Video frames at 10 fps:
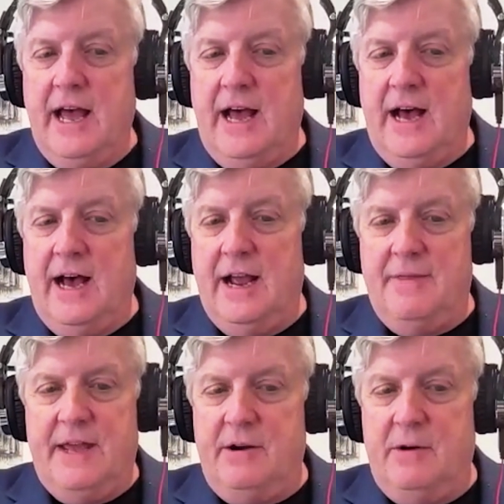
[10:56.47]

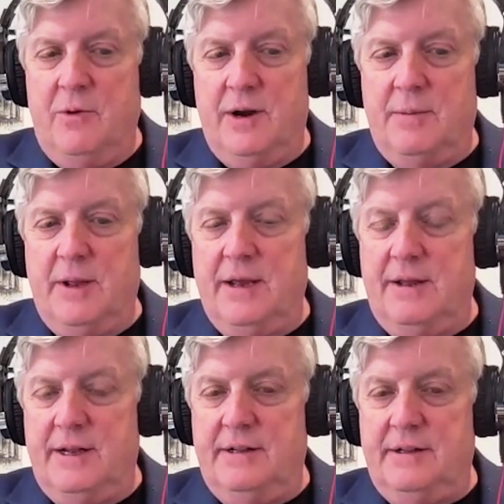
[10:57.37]
And they don't want to be
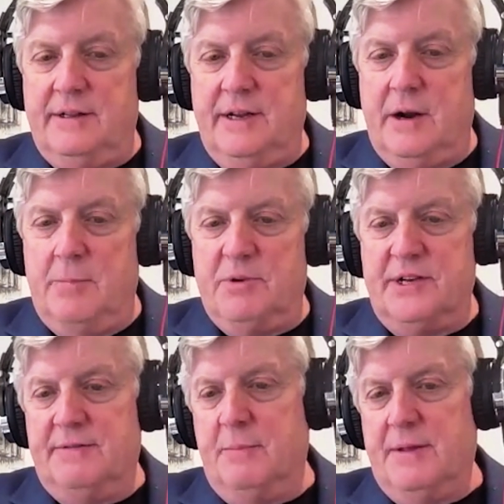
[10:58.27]

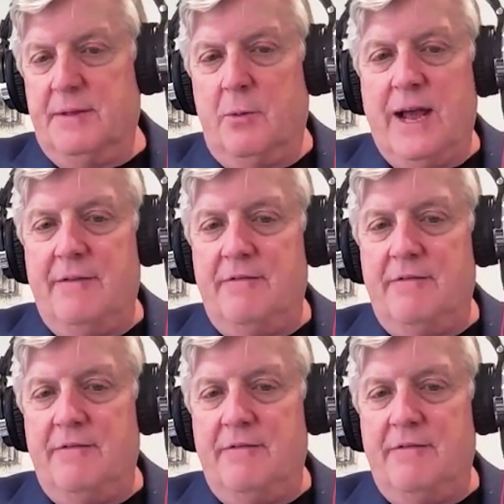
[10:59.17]
perceived to be in the way of